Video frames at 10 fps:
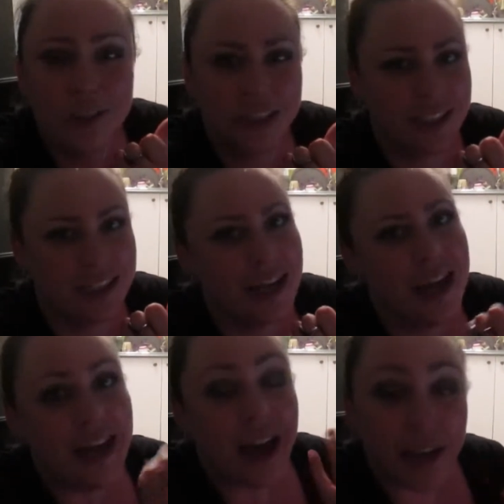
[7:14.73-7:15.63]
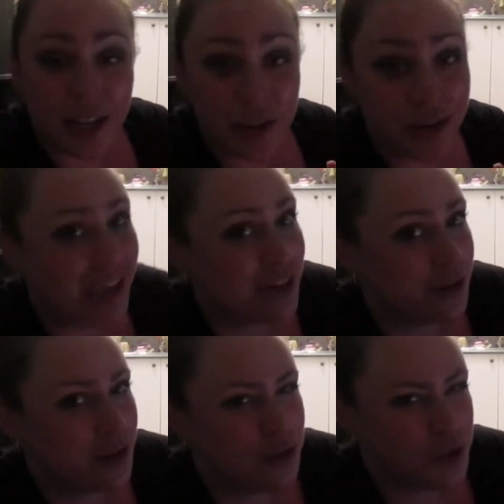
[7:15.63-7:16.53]
good. Another candle
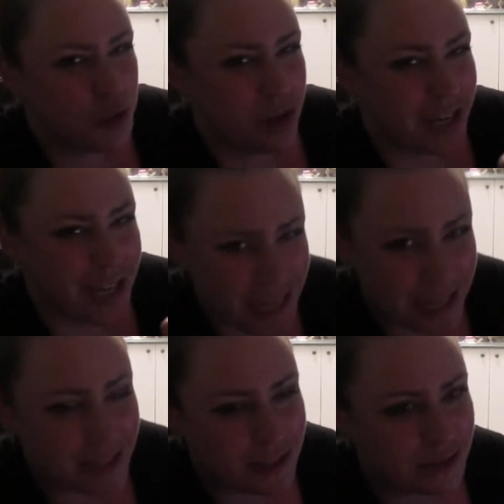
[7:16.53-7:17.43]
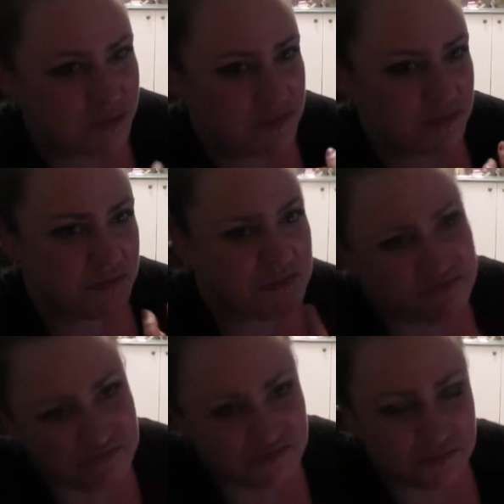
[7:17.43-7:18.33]
that you just want to eat,
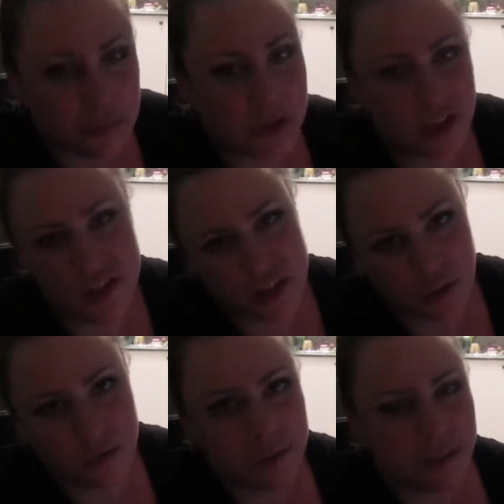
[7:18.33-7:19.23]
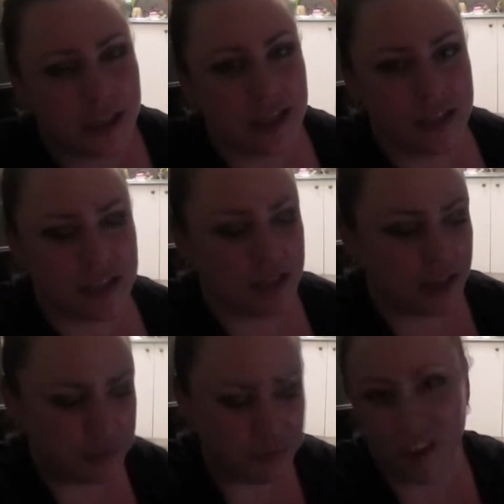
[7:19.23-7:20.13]
but you don't because, you
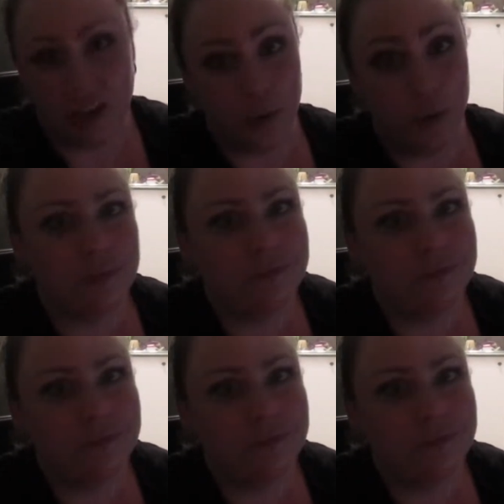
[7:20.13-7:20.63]
know, ew.